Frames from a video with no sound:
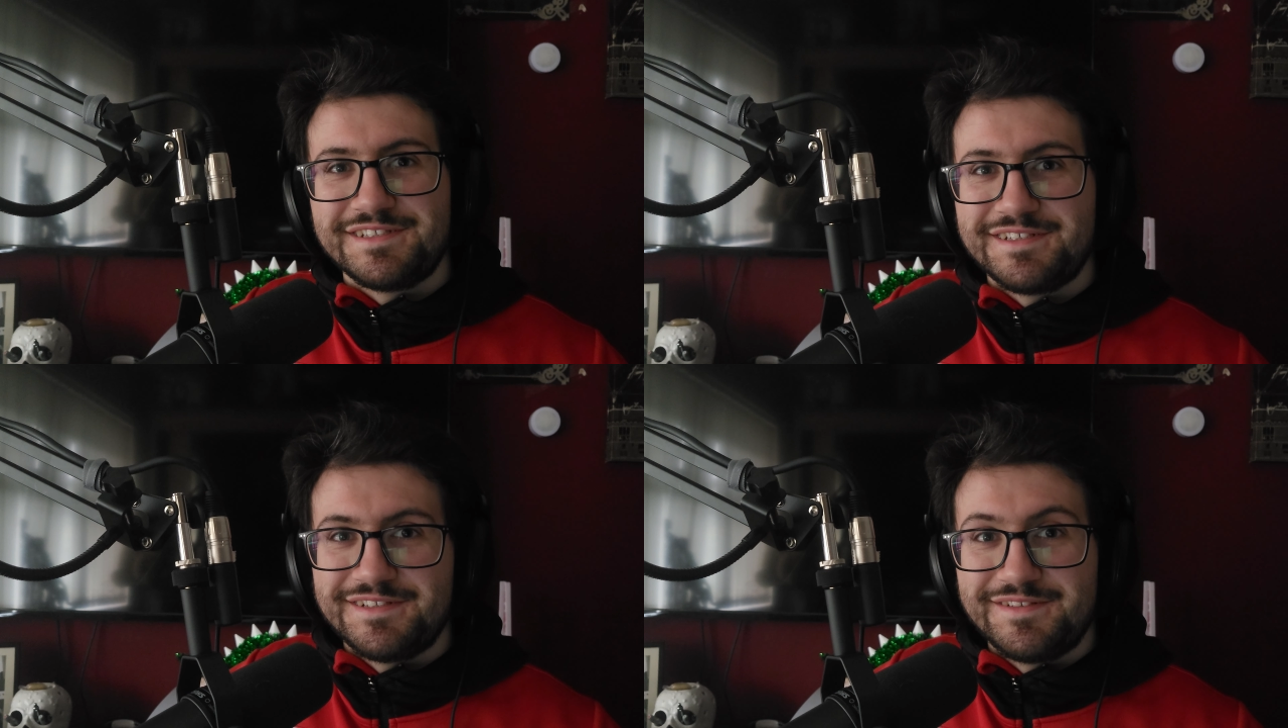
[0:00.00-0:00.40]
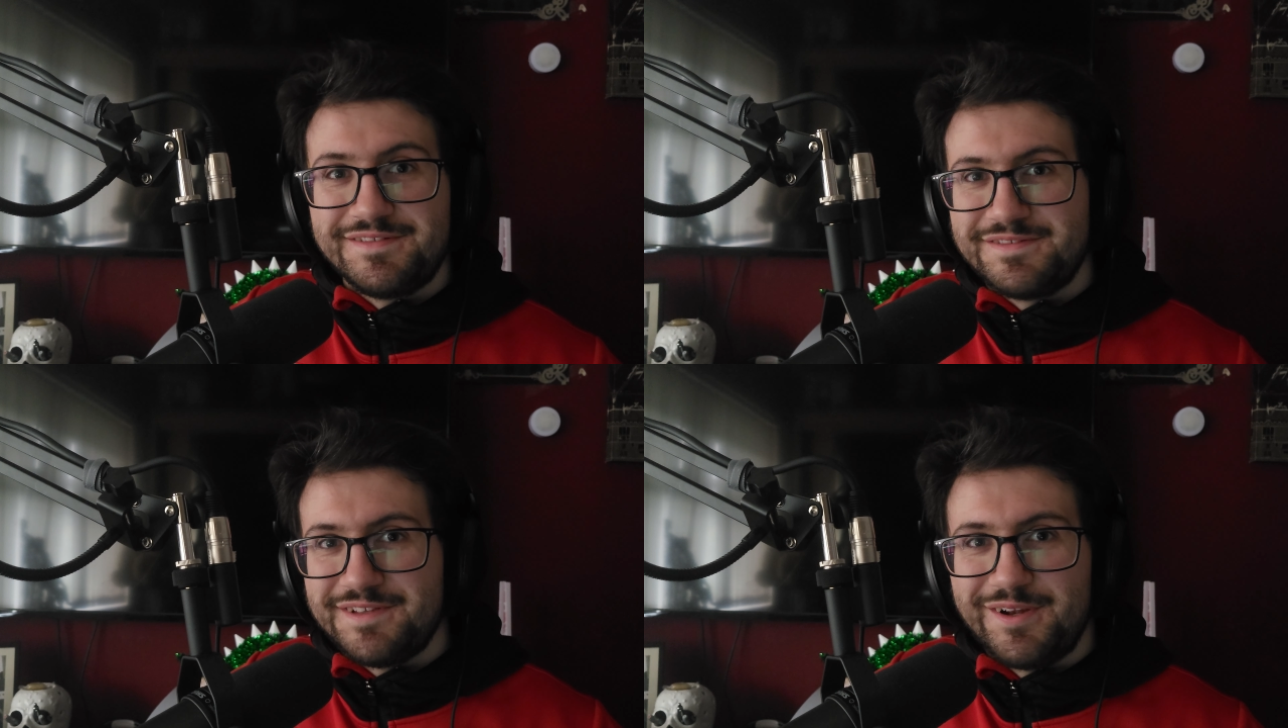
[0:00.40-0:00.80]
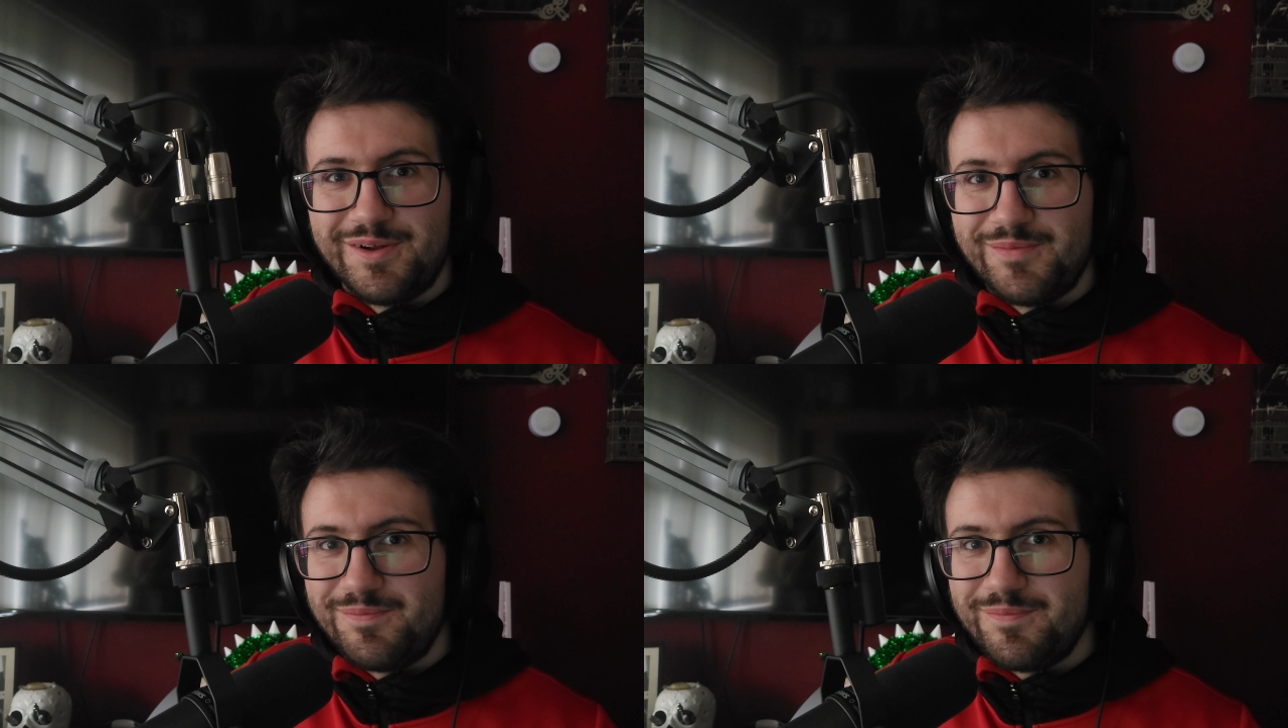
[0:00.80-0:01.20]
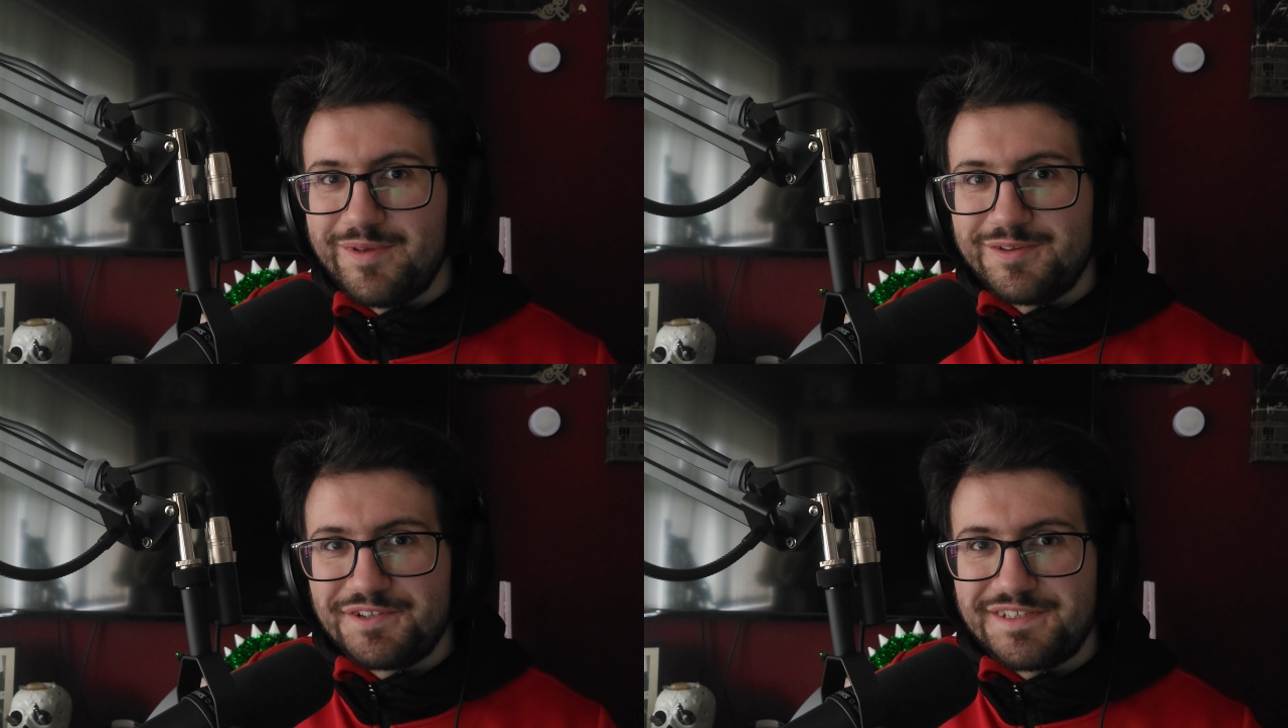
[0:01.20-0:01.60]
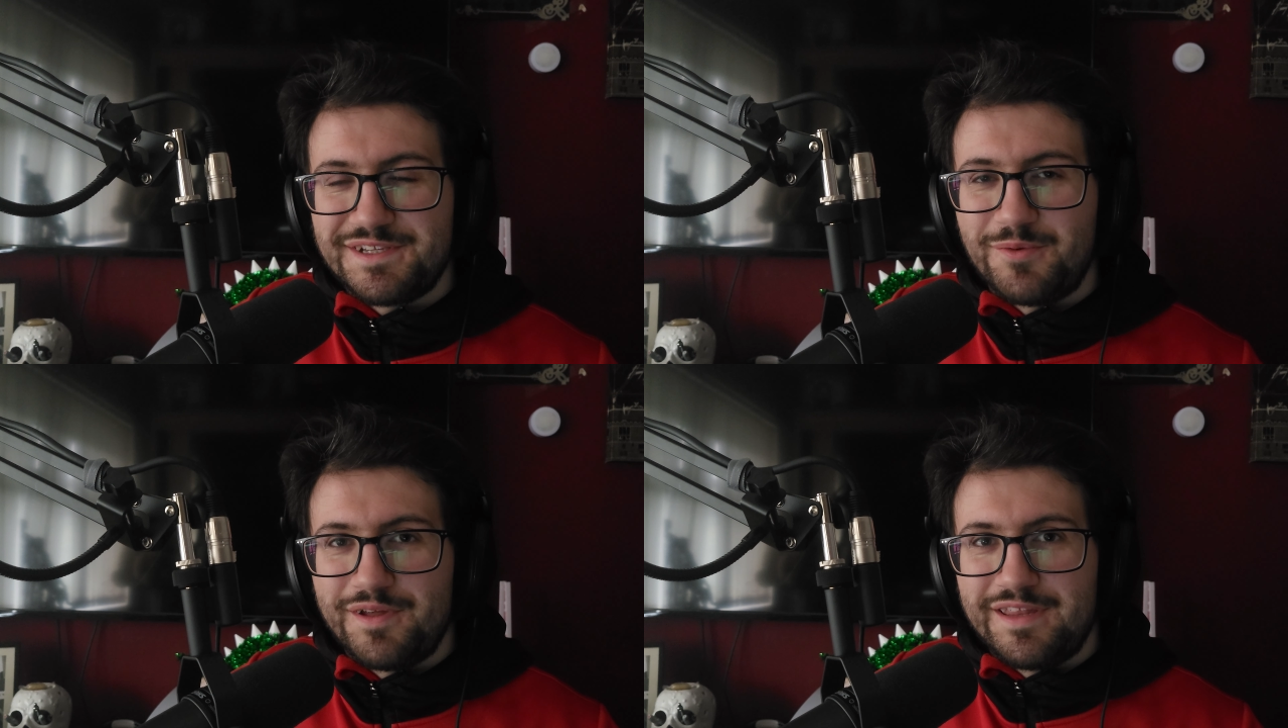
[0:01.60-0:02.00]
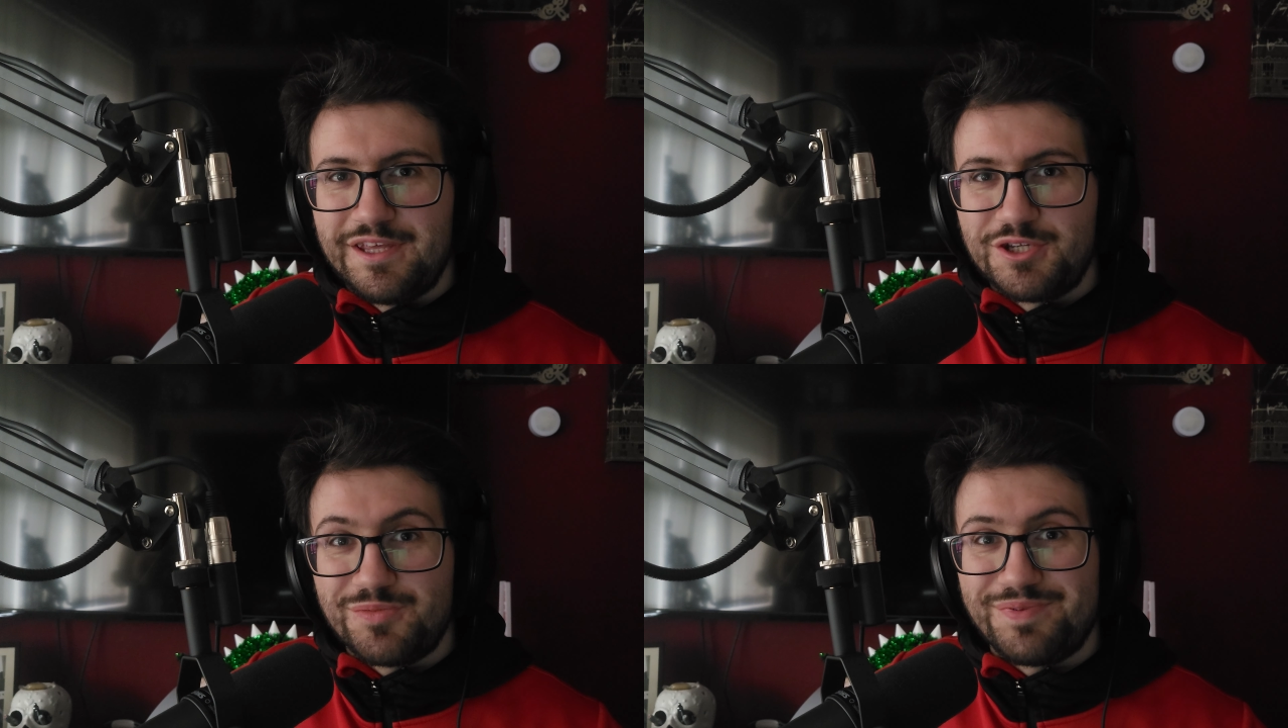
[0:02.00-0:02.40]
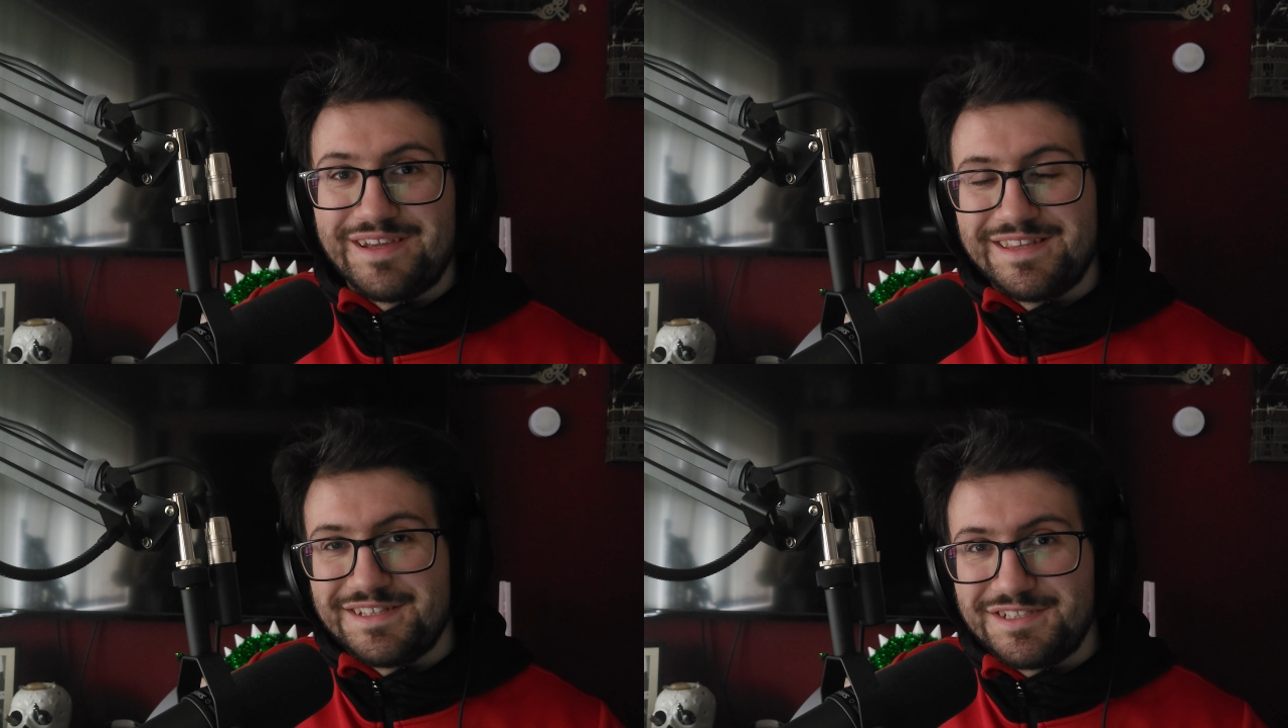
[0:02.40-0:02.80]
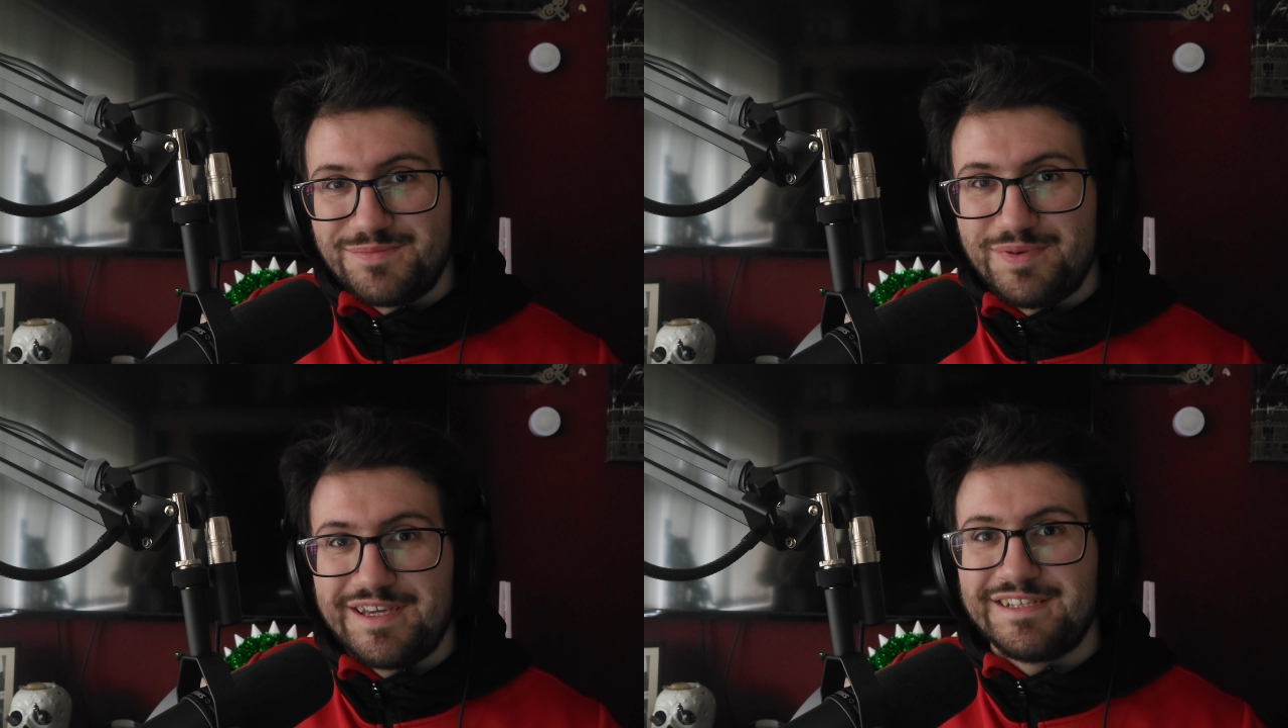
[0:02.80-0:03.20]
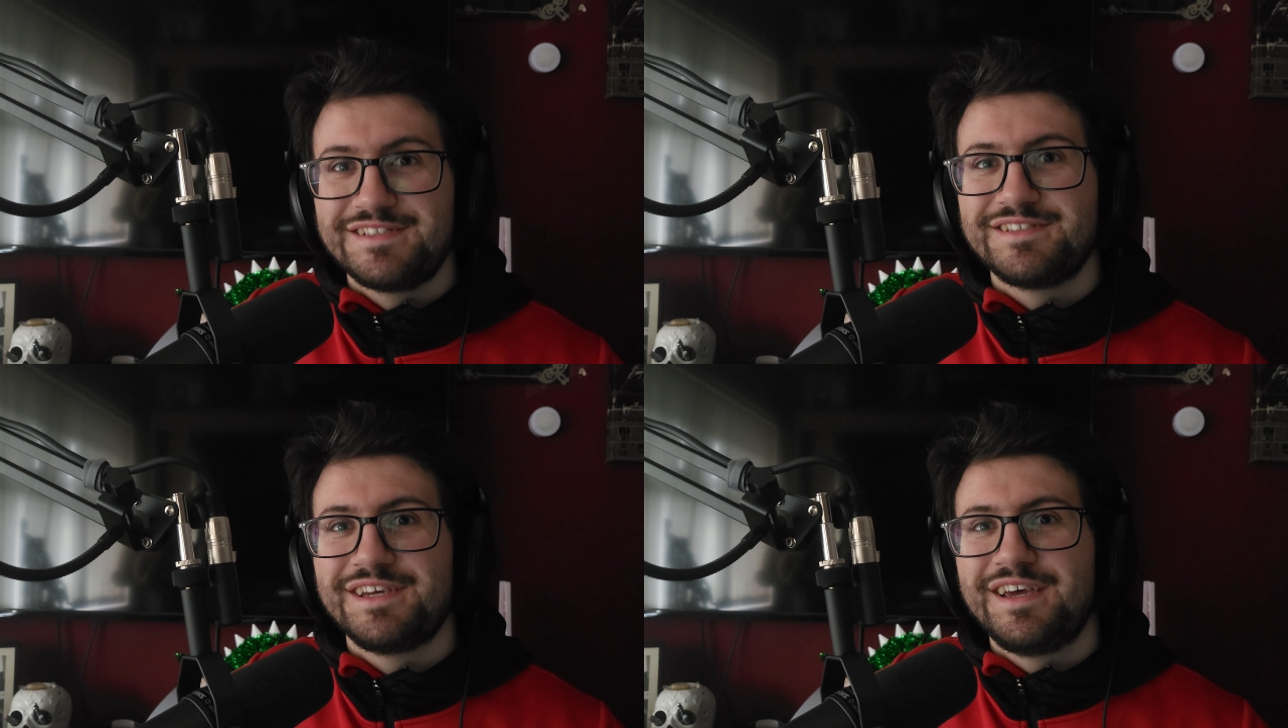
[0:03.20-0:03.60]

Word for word: and, you know, maybe you should consider whether they should be in the space.